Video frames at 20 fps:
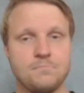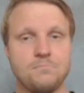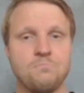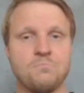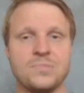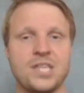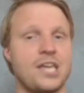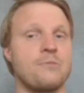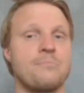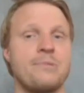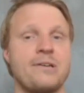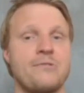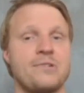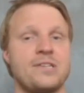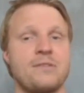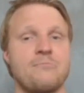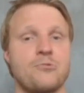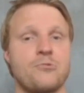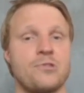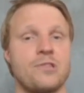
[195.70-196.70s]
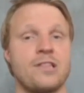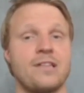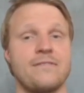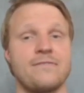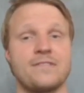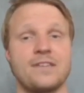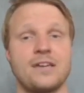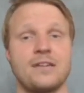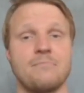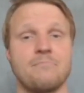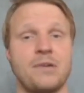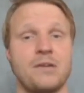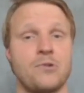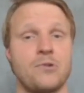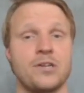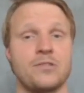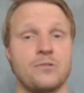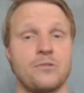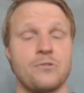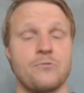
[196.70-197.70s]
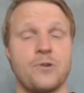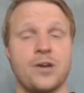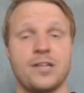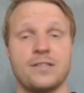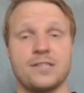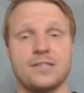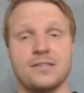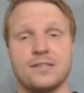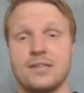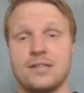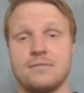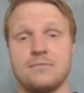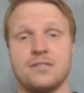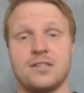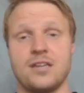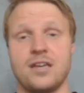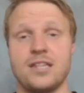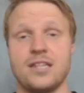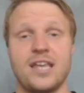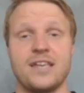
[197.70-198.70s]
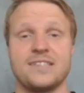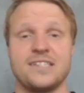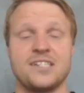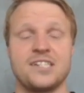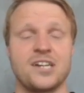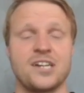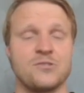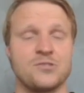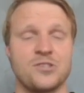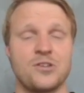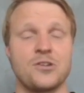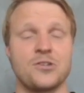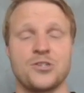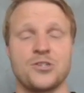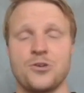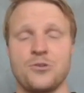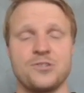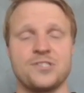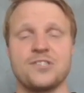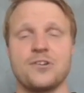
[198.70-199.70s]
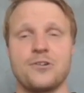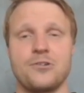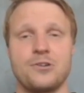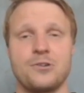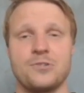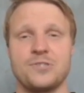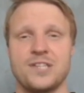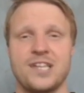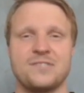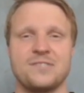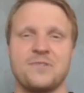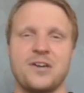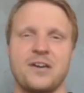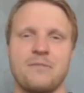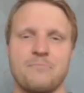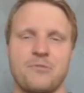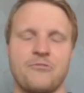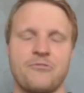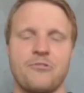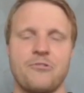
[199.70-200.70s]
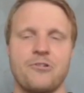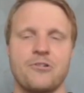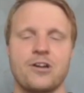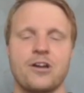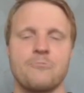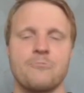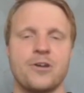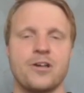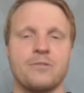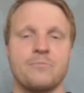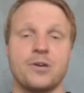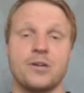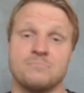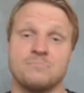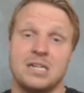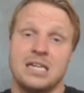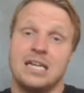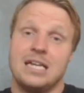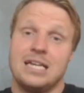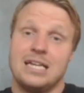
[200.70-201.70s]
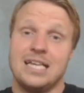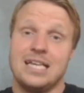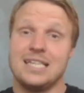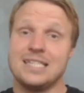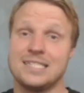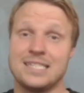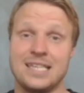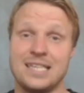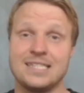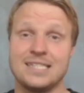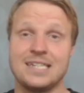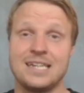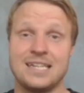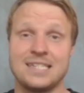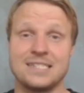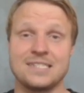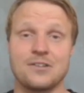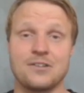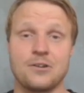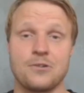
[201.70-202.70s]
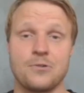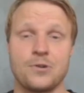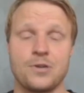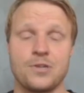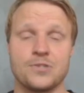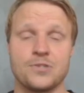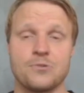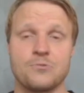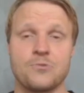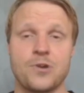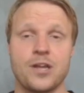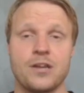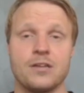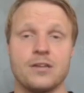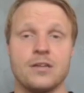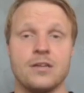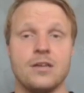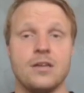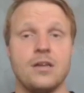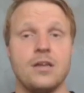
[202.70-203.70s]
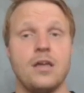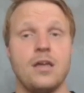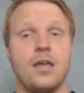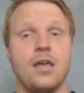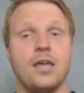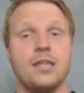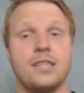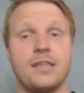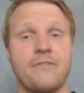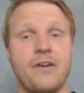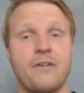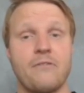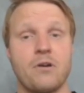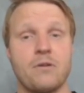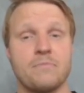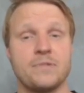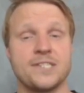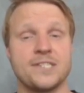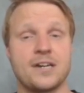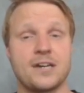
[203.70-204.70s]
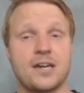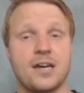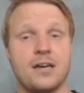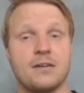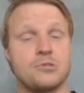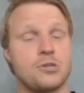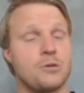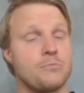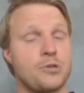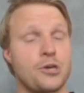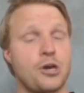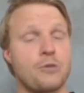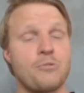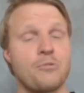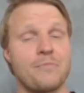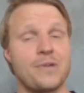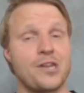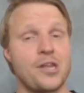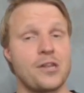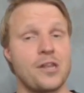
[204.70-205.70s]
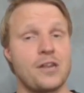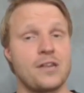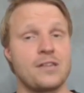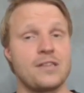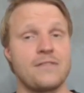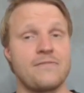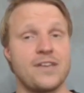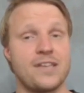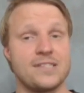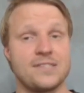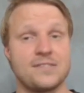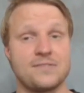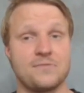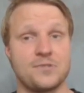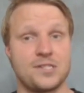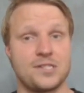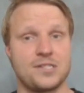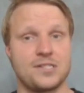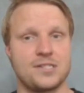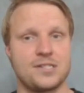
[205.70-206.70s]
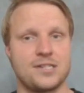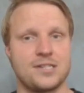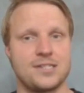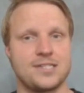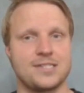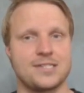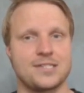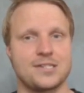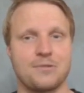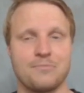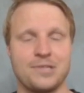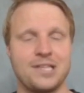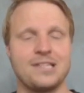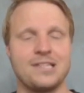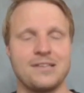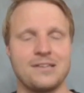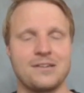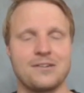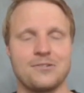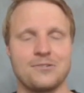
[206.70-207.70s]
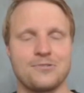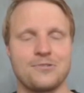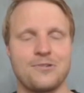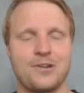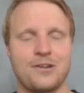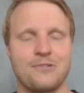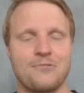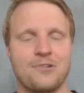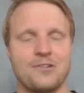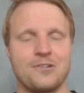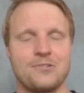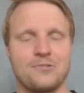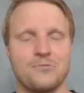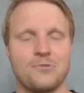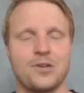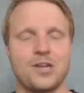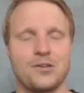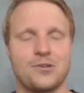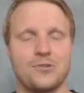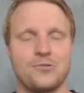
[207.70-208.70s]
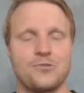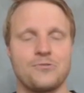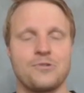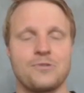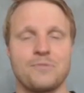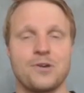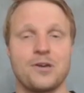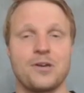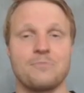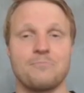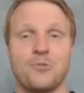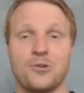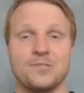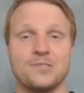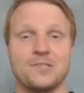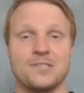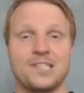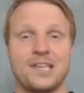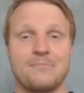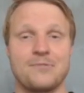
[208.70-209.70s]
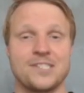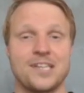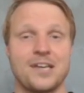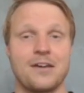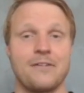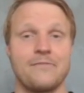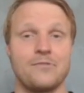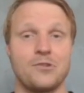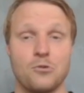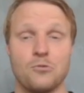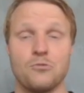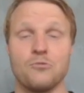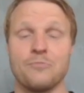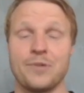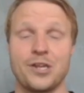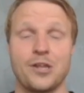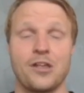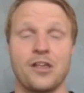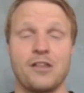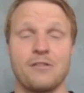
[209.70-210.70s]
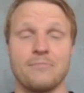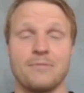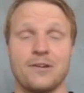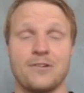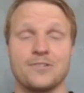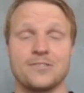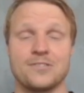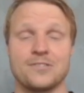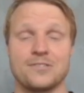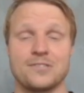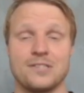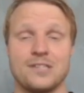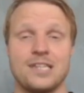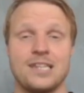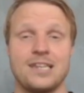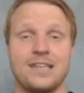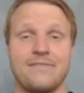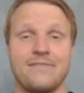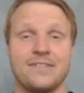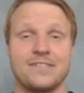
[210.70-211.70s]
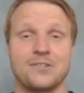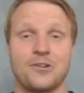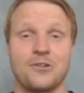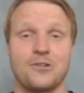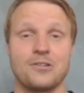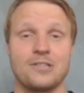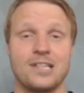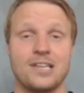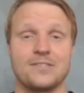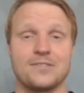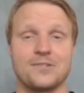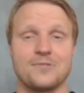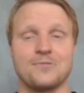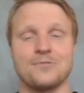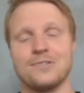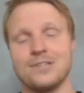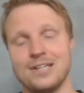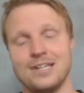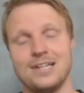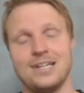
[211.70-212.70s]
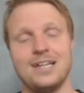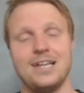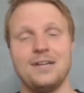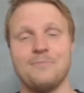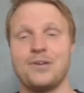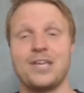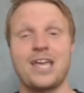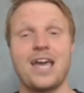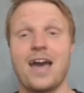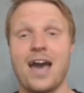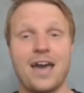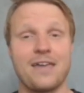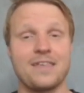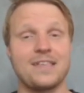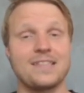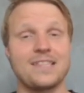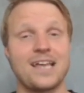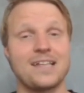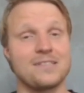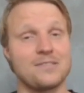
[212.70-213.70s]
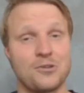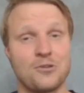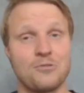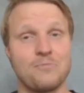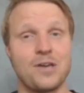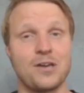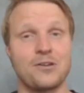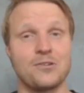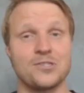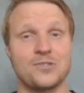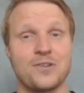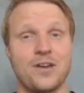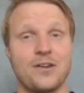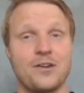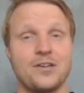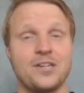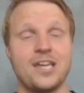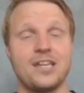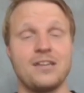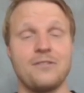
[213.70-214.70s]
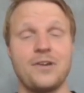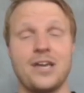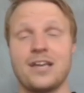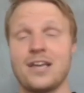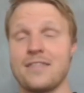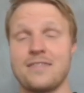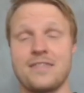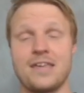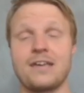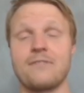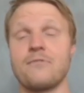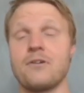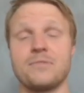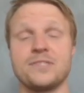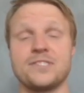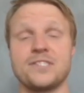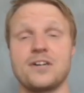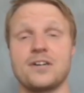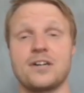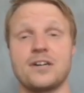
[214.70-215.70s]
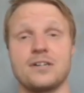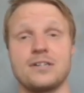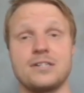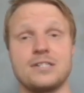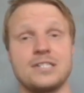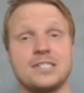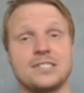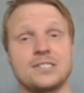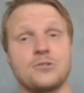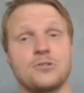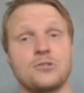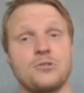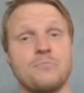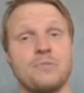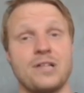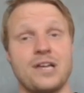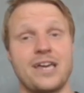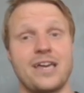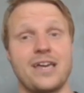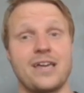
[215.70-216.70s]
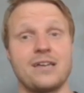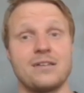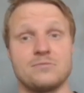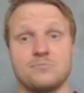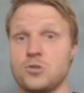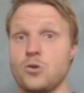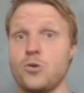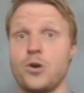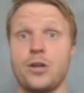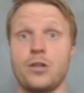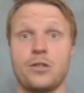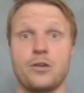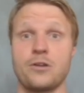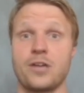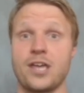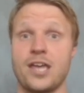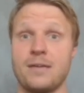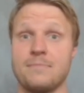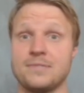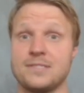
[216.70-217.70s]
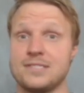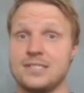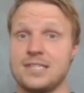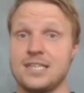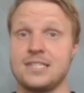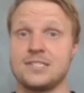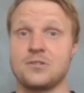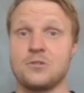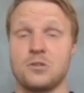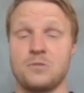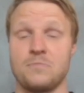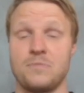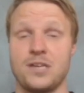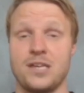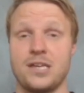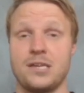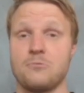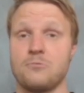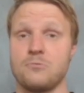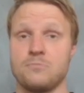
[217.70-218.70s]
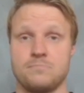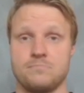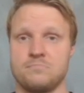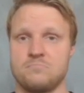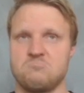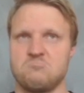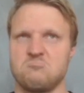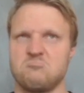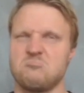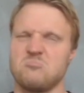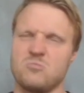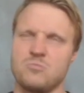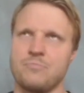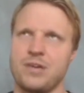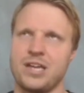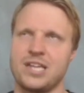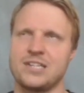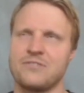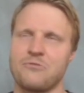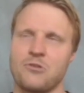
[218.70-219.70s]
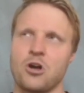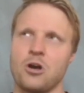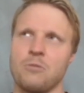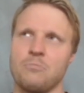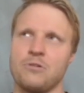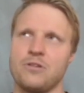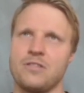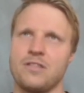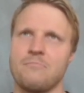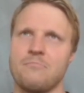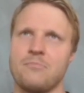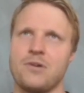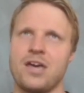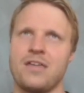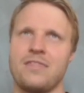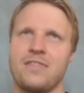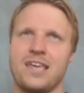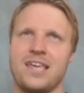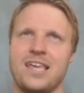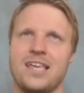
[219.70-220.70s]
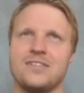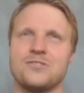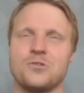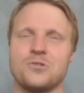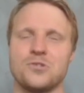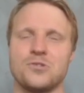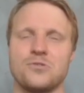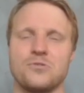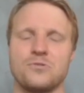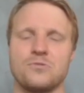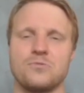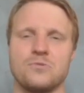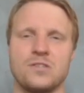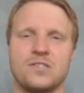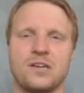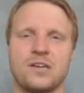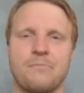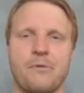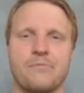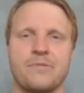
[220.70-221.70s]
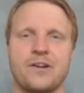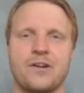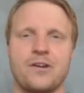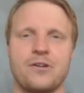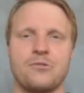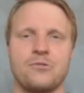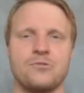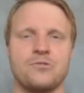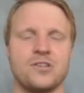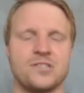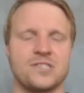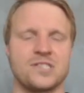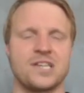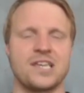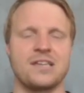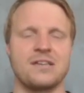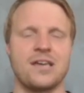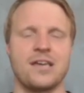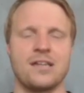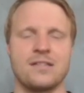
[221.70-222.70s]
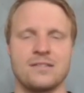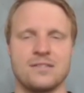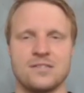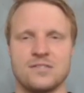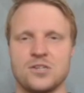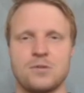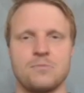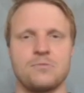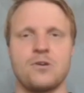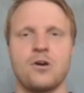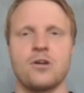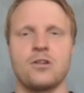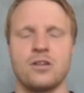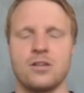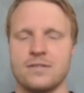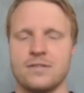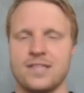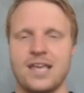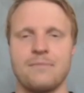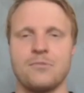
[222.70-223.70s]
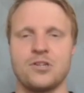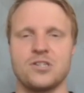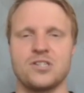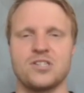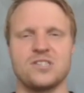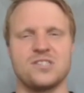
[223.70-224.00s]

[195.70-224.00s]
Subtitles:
They could play with Timber on the left and Ben White on the right. And yeah, Zinchenko's not a sure starter, so that's why I prefer Gabriel, but he's a decent starter in his own right. Then we have Wan-Bissaka doubling up on Man United defense, which is completely contradictory to what I do with my personal team because I have no Man United players in defense currently. So, but yeah, I think that could be a good strategy anyway. I think Wan-Bissaka is going to play quite a lot of games. He's going to be benched for a couple of them, but I think he's also the type of player who doesn't get subbed on that much.